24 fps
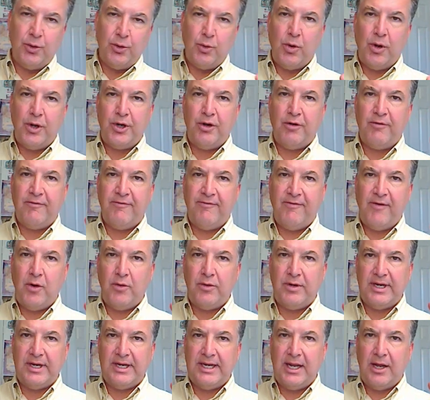Do you want your
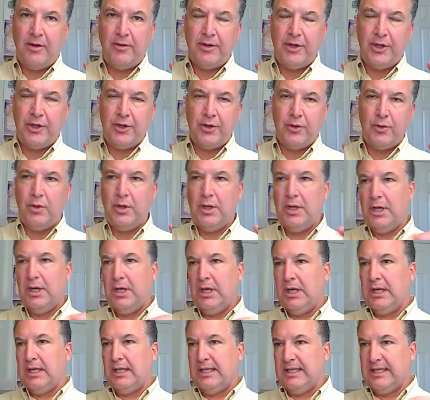phone to tell you
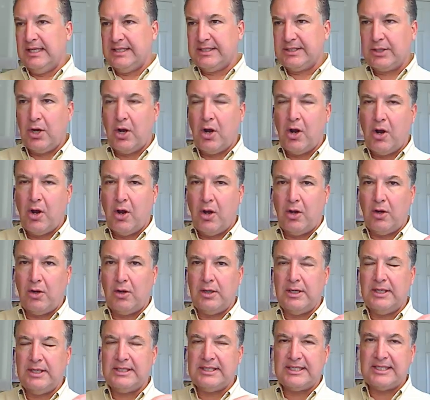this
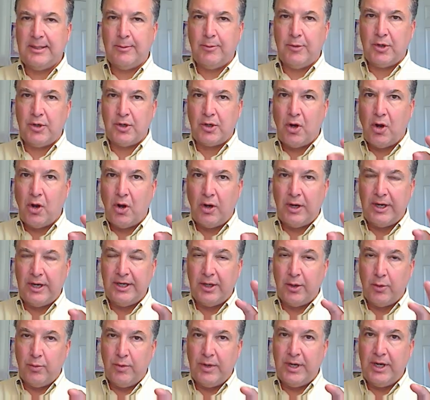call is someone
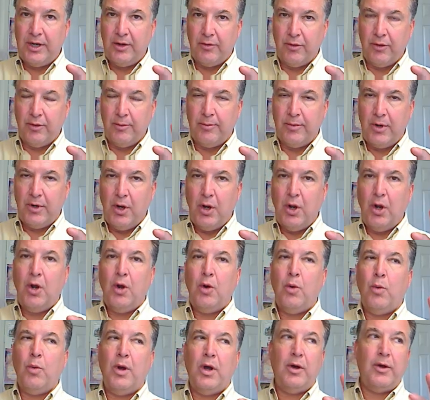calling the ring group?
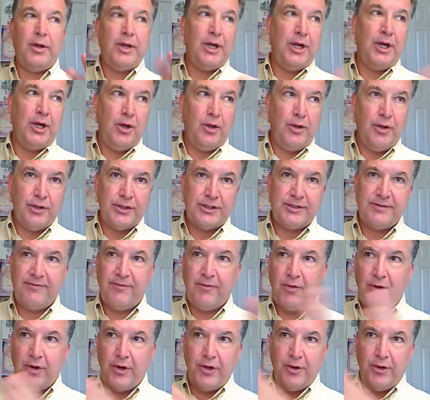Well,
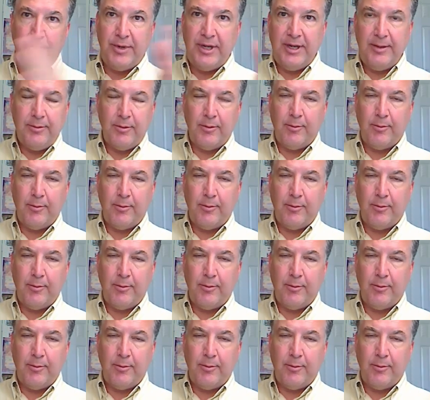there's 4 other